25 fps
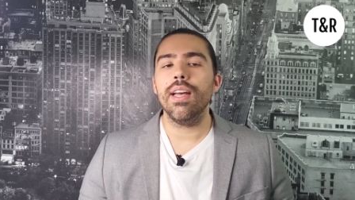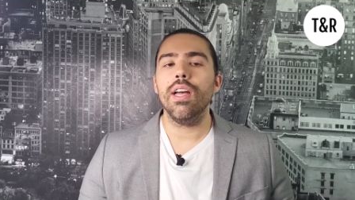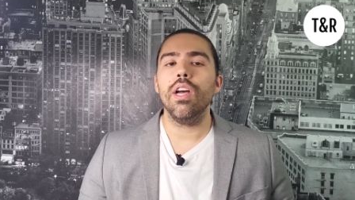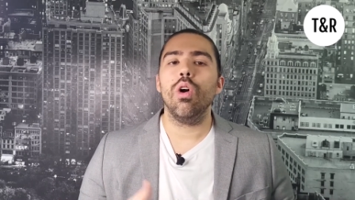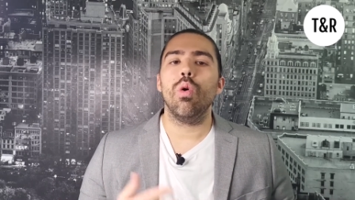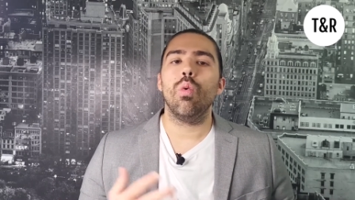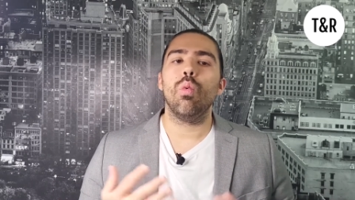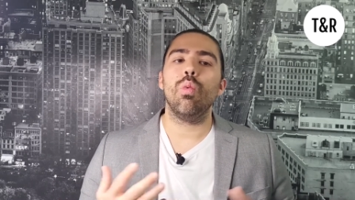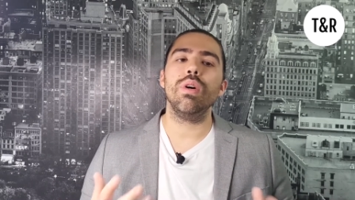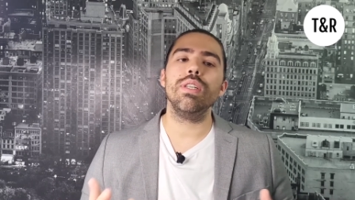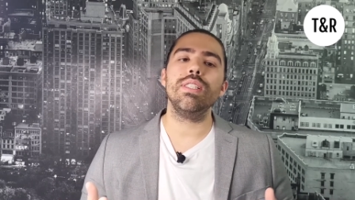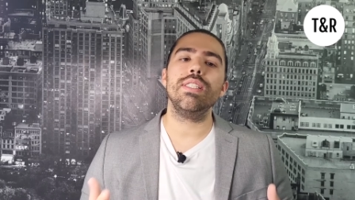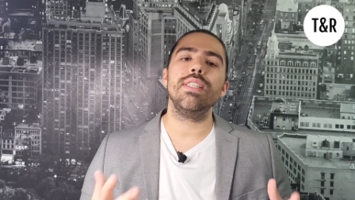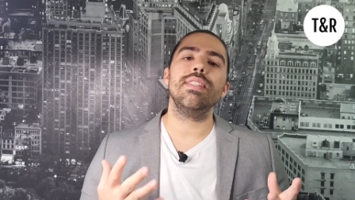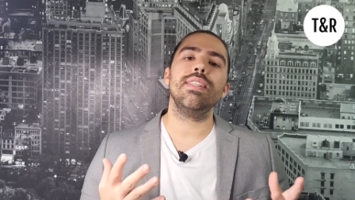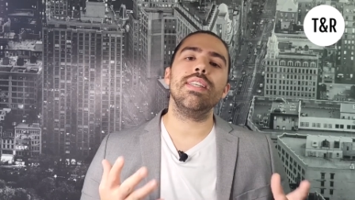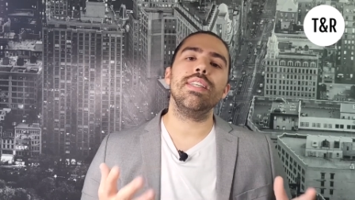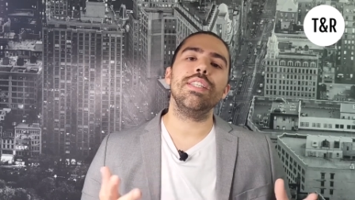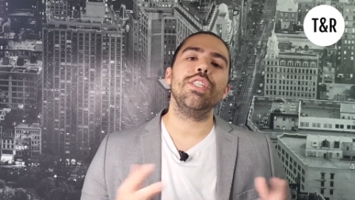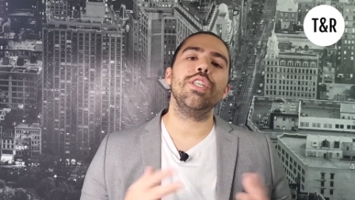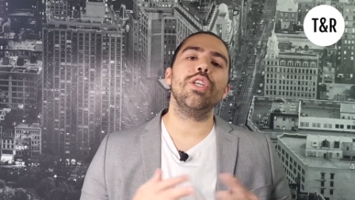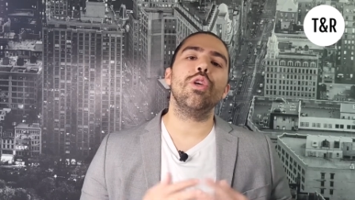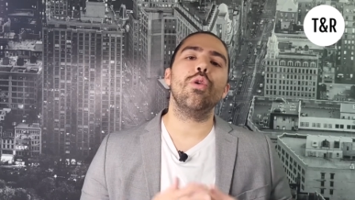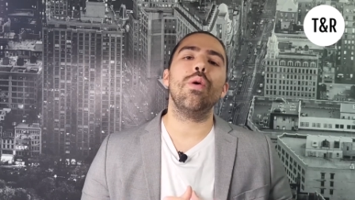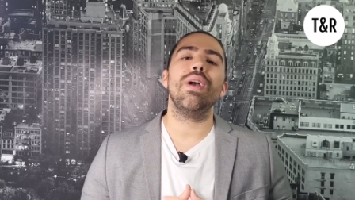What's essentially
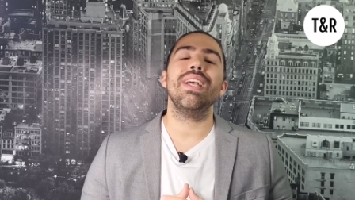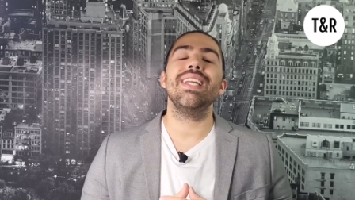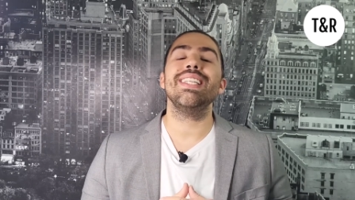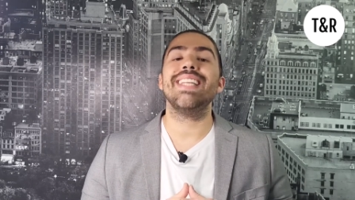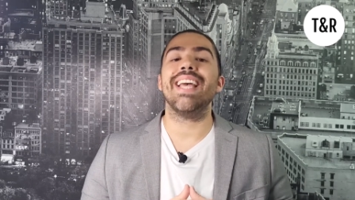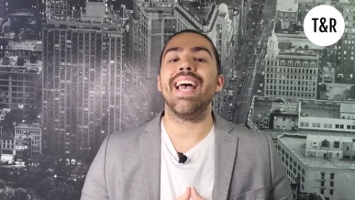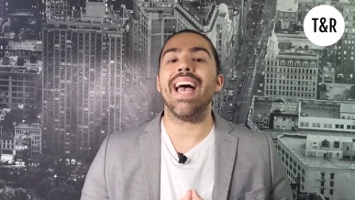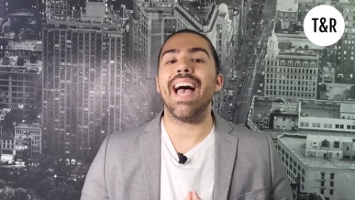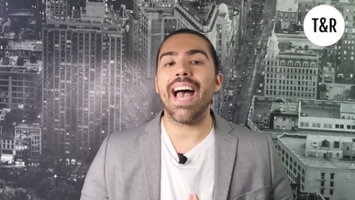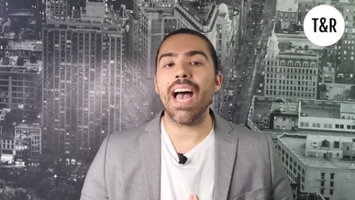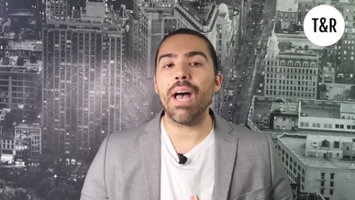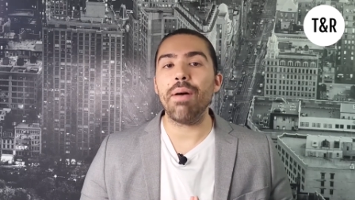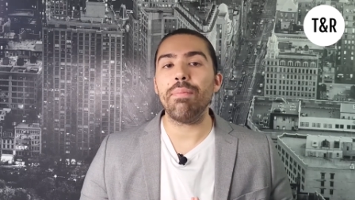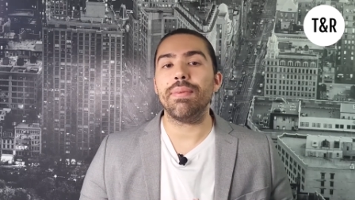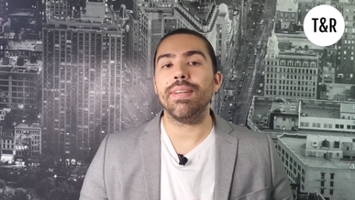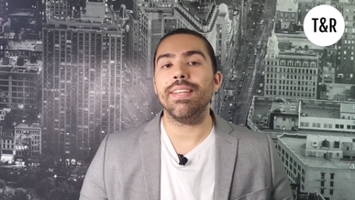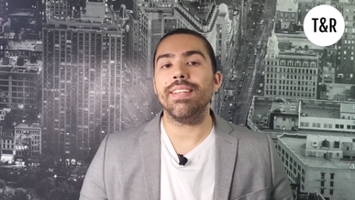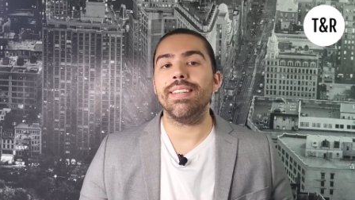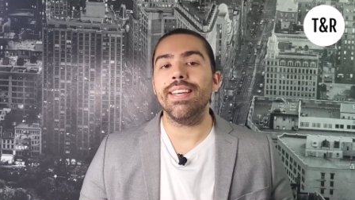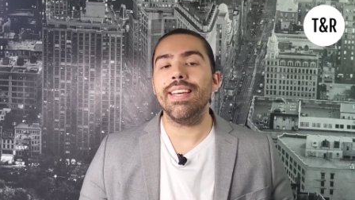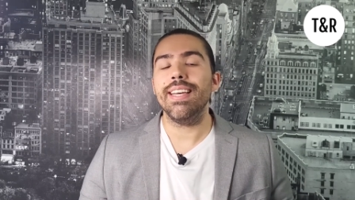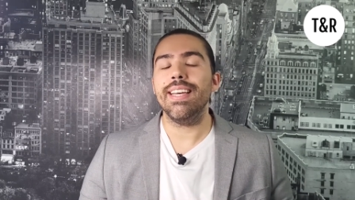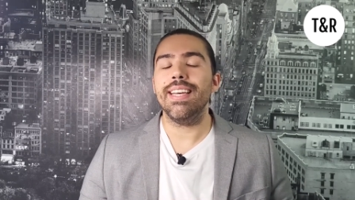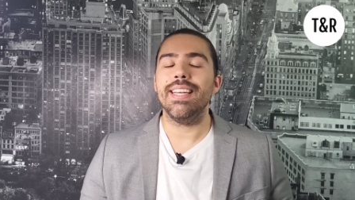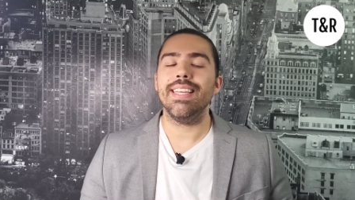going to happen
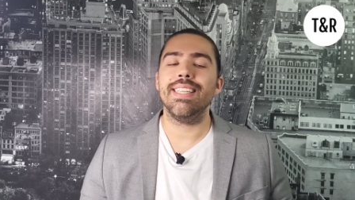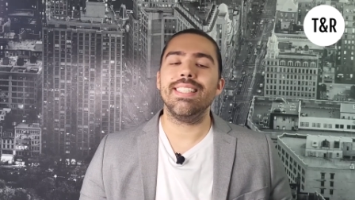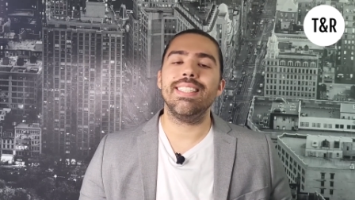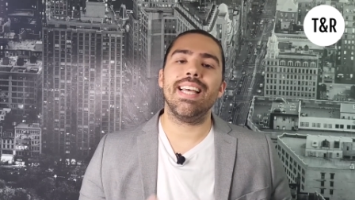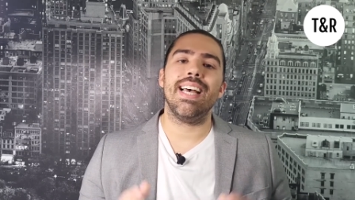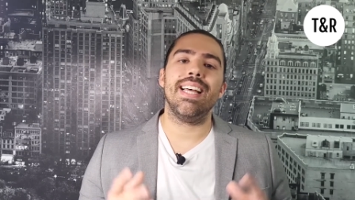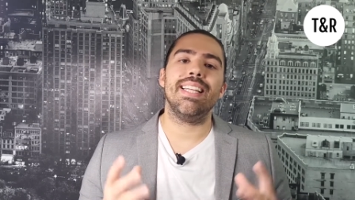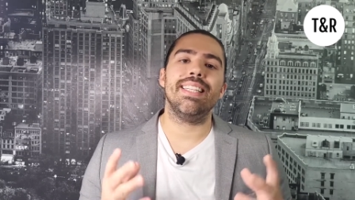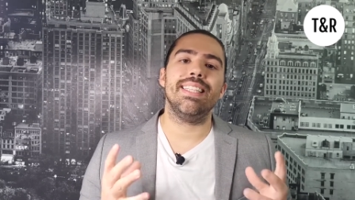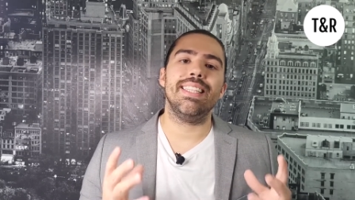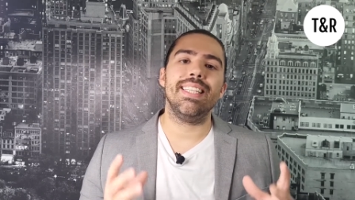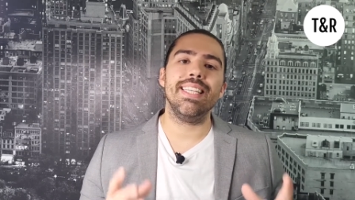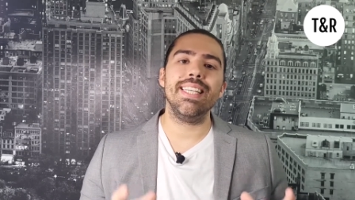is that these